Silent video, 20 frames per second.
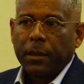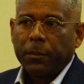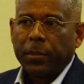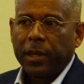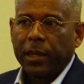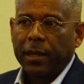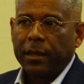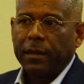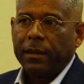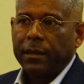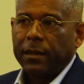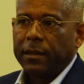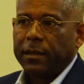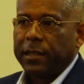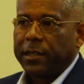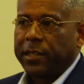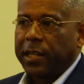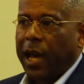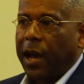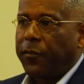But
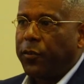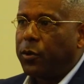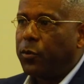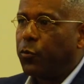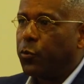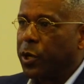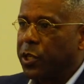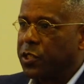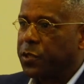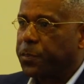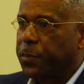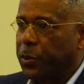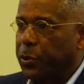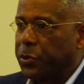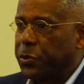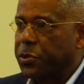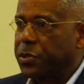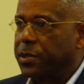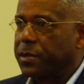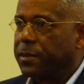the devil
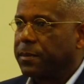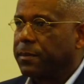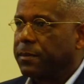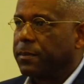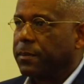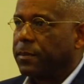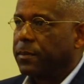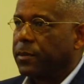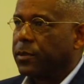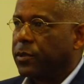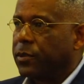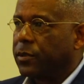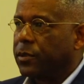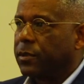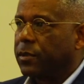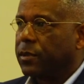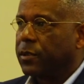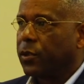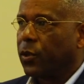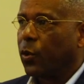whispers
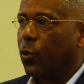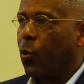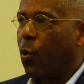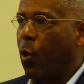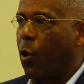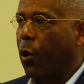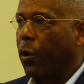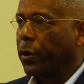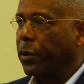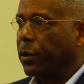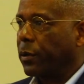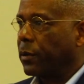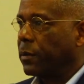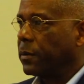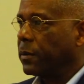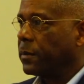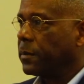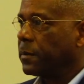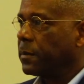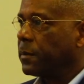to the warrior,
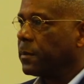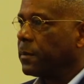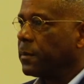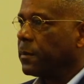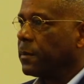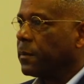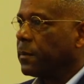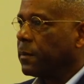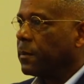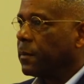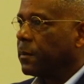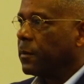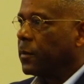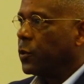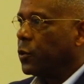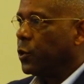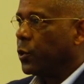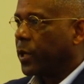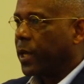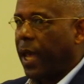
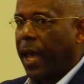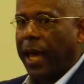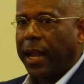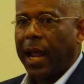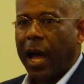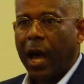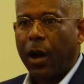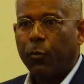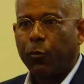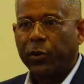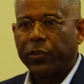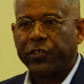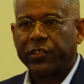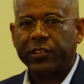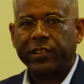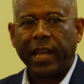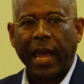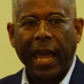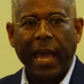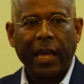you cannot
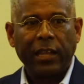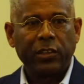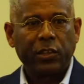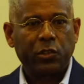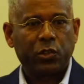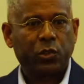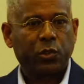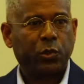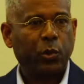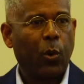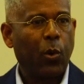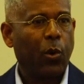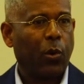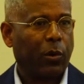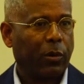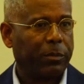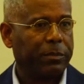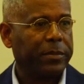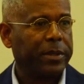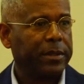withstand the
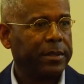storm.